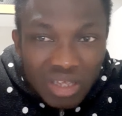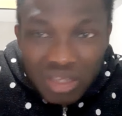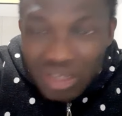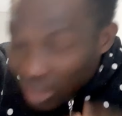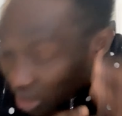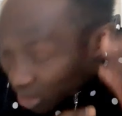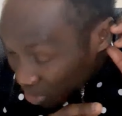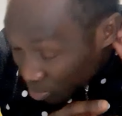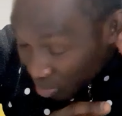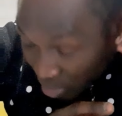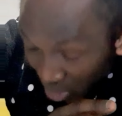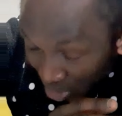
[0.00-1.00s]
Yes,
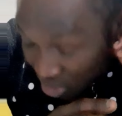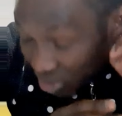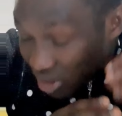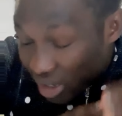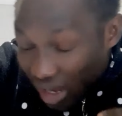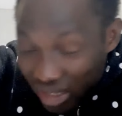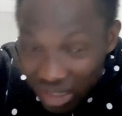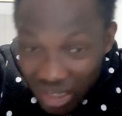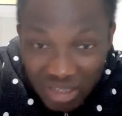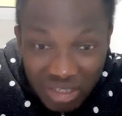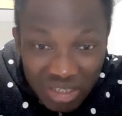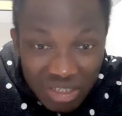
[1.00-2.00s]
but right
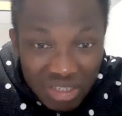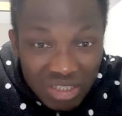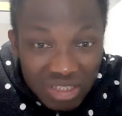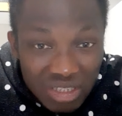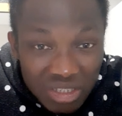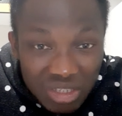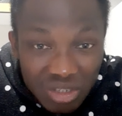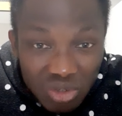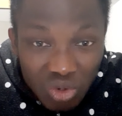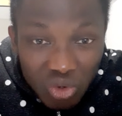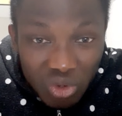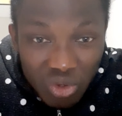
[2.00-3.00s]
now the sin is still
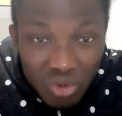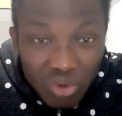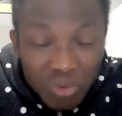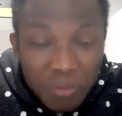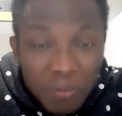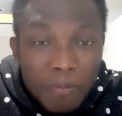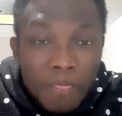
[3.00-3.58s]
going on.